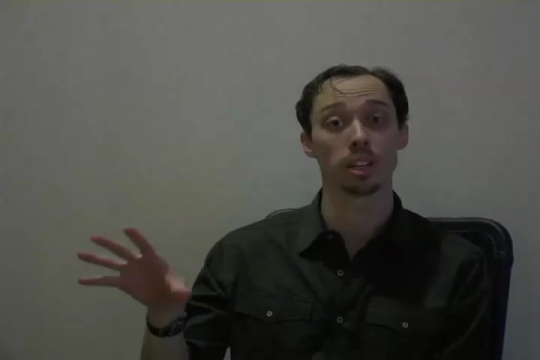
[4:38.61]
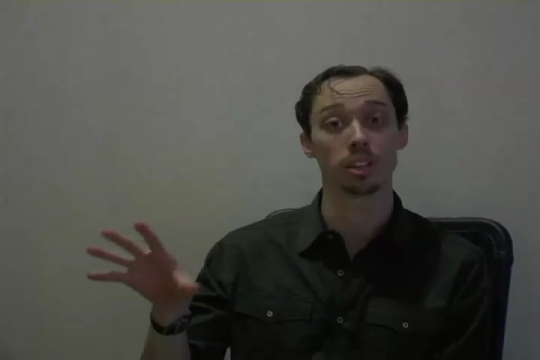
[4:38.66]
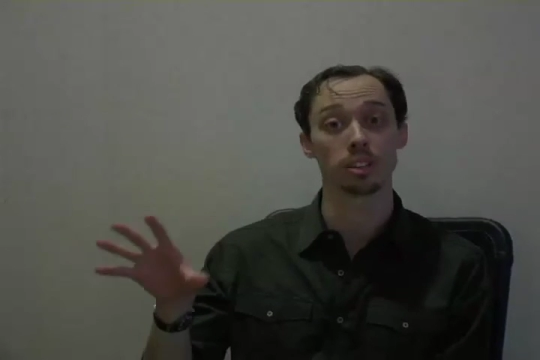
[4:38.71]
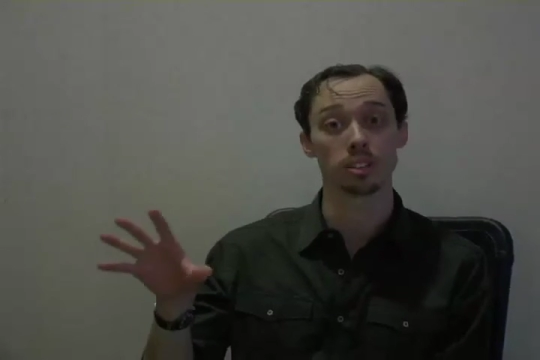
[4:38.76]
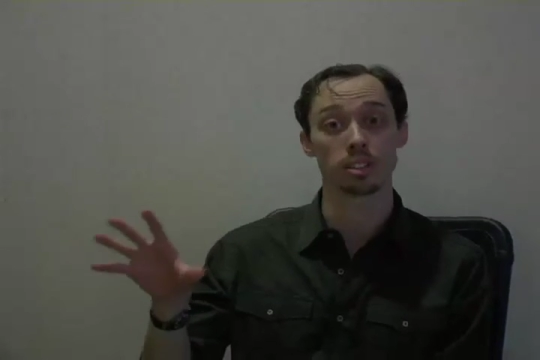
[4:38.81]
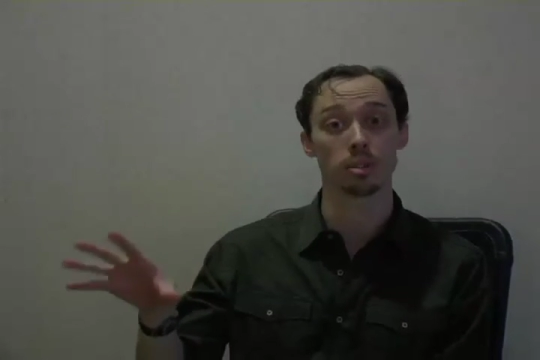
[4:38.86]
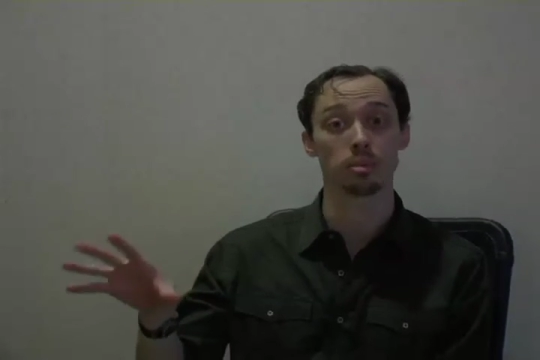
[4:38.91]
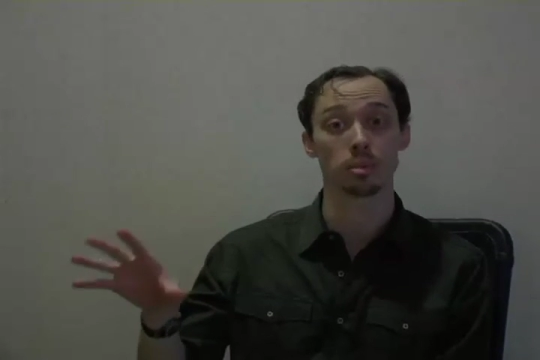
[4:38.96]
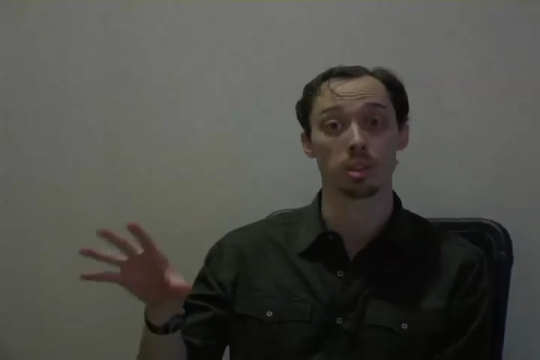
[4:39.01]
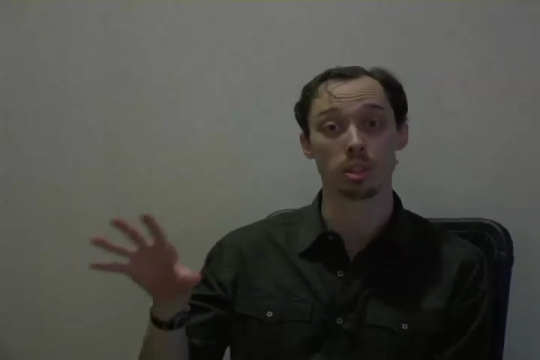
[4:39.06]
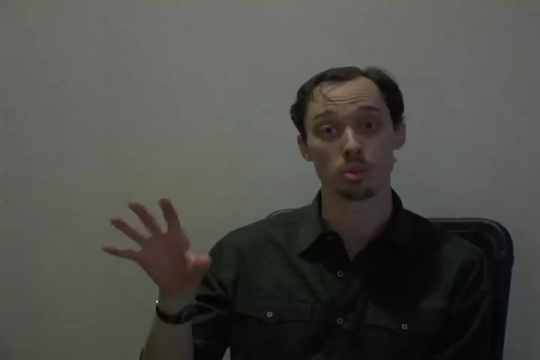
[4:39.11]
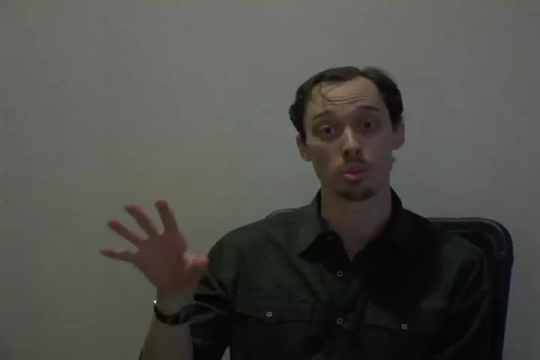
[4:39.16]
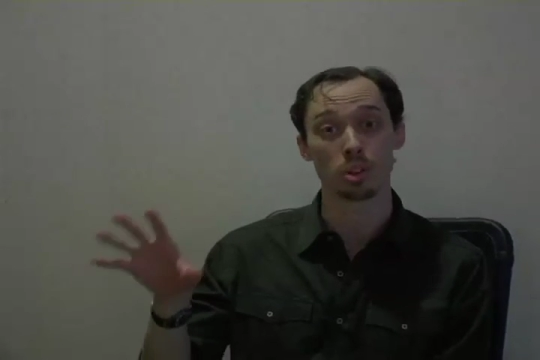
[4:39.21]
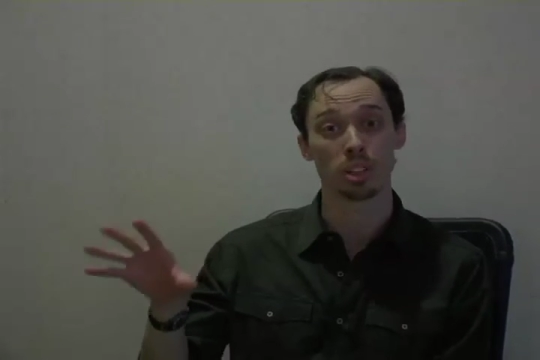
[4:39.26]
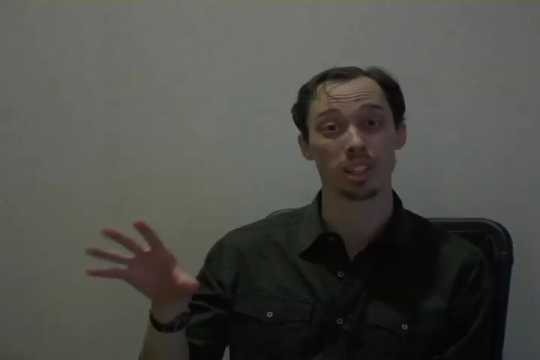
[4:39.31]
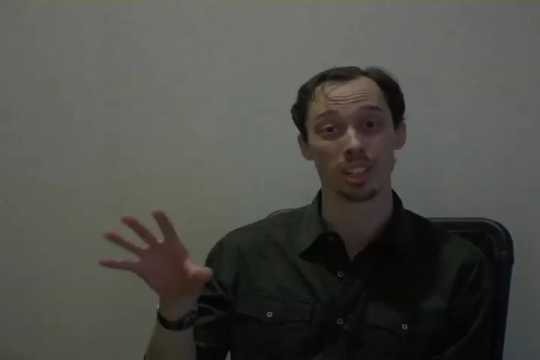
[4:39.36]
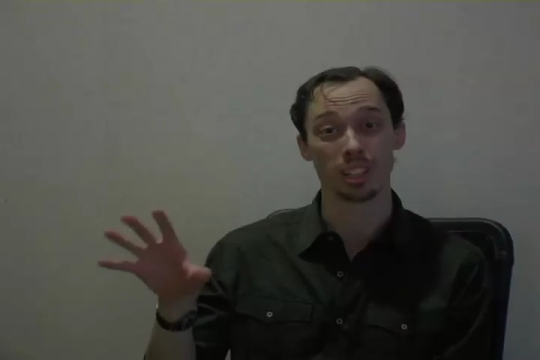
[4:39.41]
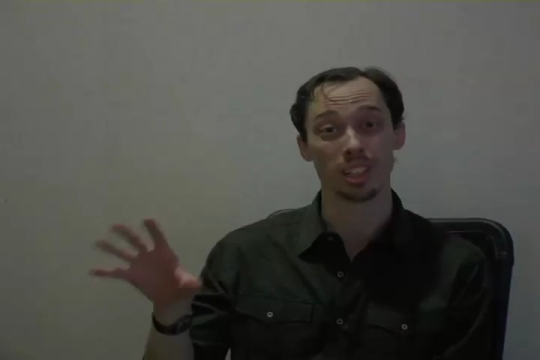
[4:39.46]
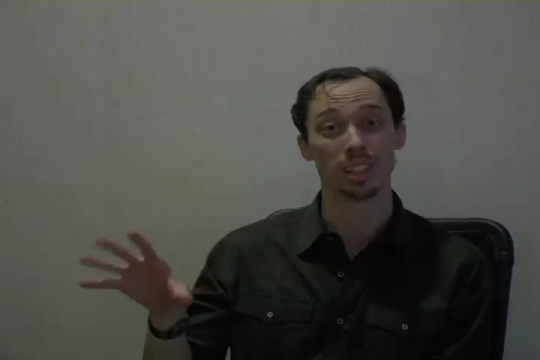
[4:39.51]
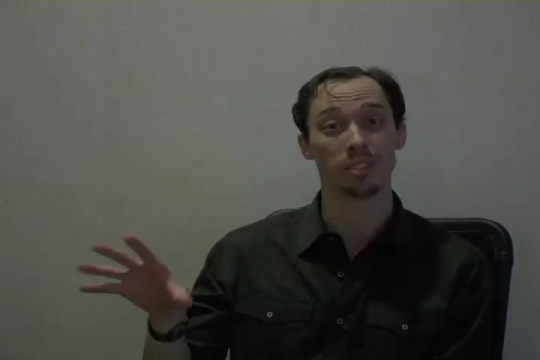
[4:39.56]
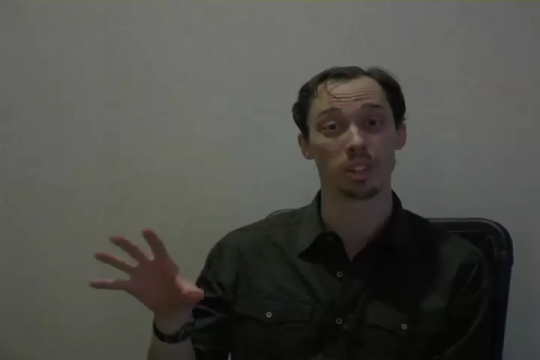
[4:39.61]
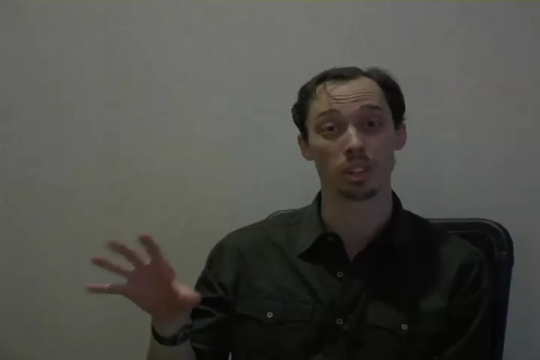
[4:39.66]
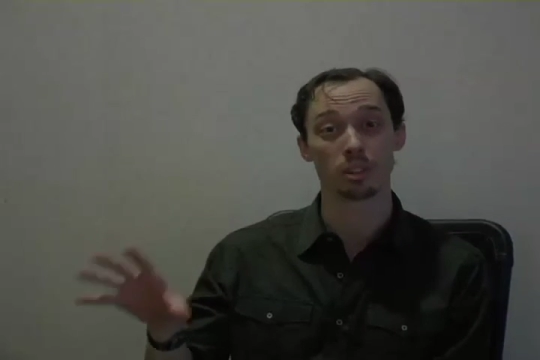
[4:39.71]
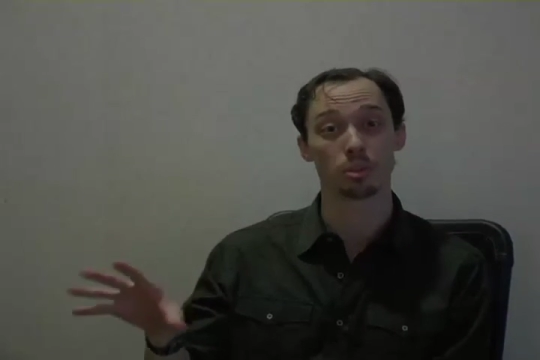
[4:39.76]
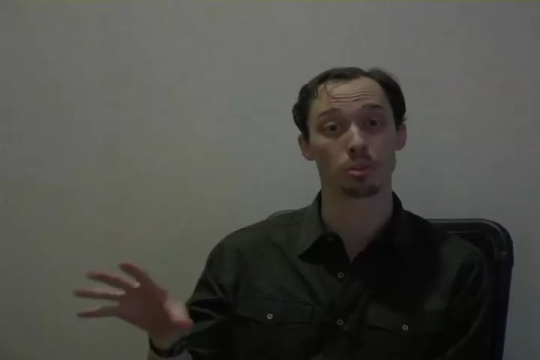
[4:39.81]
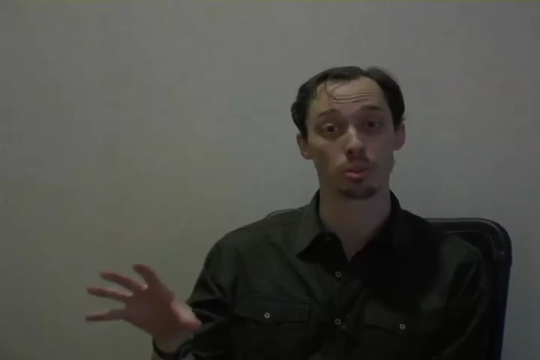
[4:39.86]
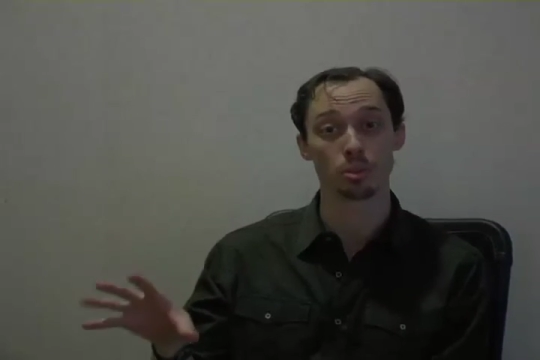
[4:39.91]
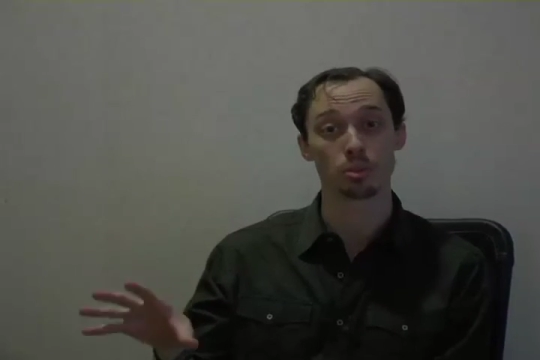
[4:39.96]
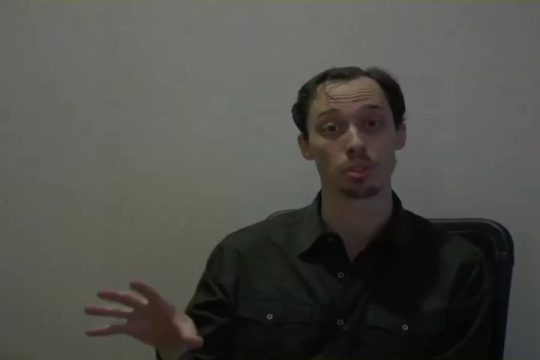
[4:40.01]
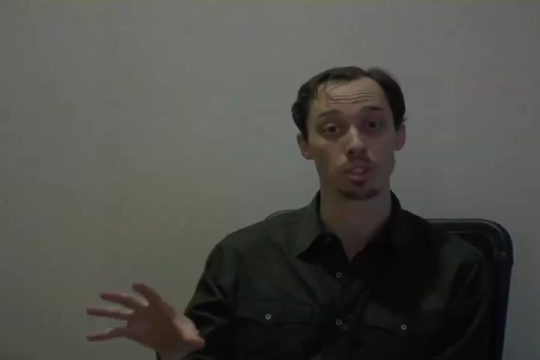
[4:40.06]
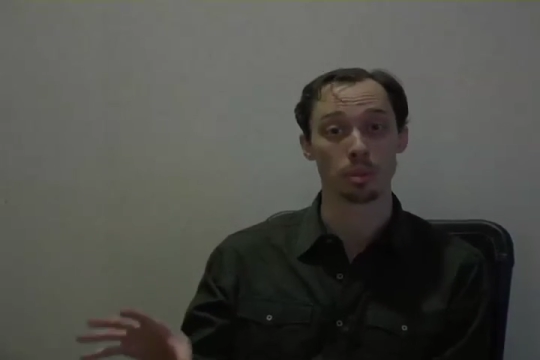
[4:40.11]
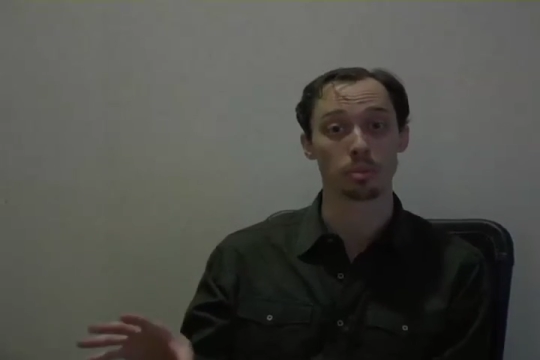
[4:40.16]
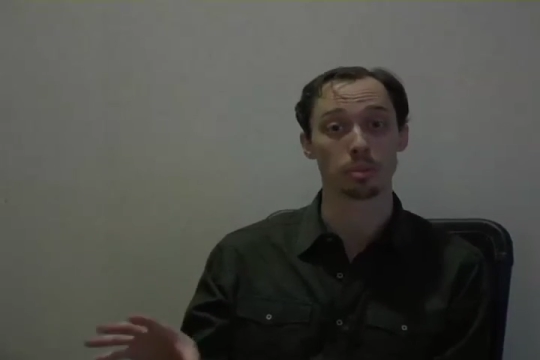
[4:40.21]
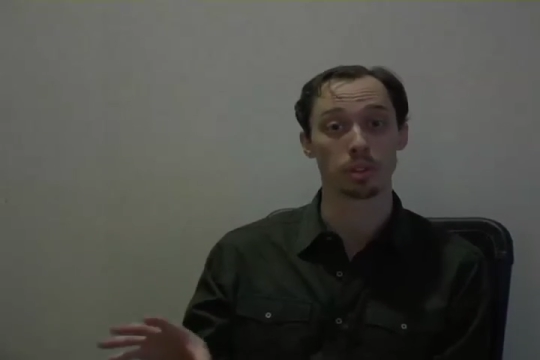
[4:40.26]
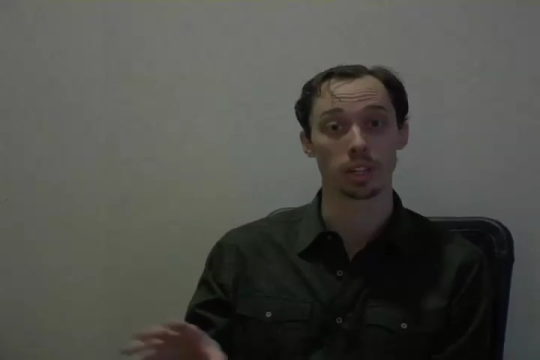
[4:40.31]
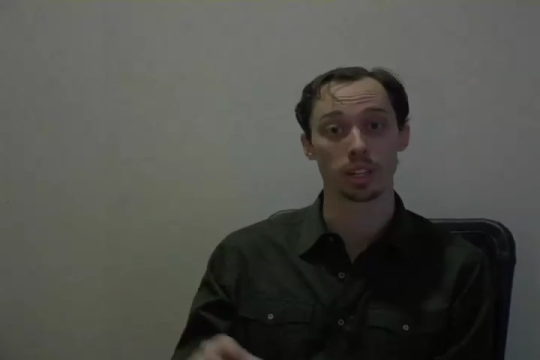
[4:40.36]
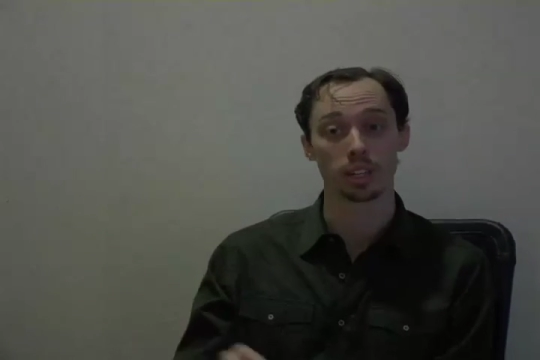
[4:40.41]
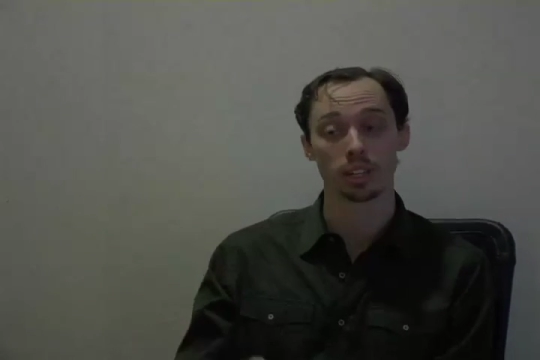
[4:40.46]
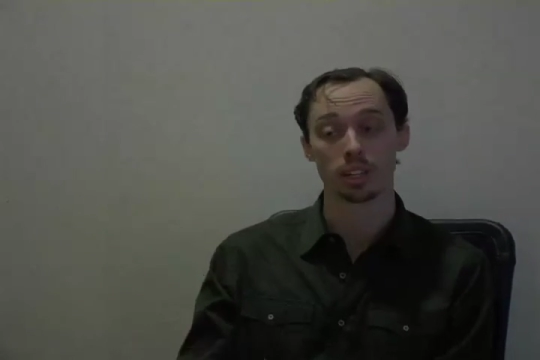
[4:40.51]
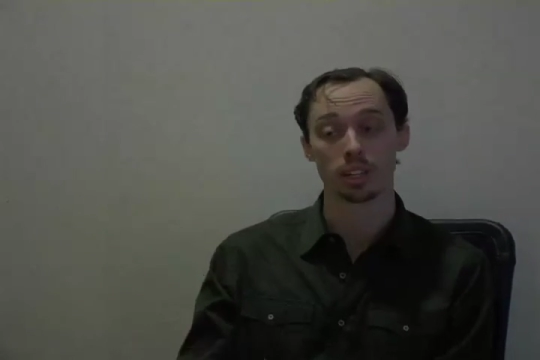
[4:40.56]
and somebody really living through something.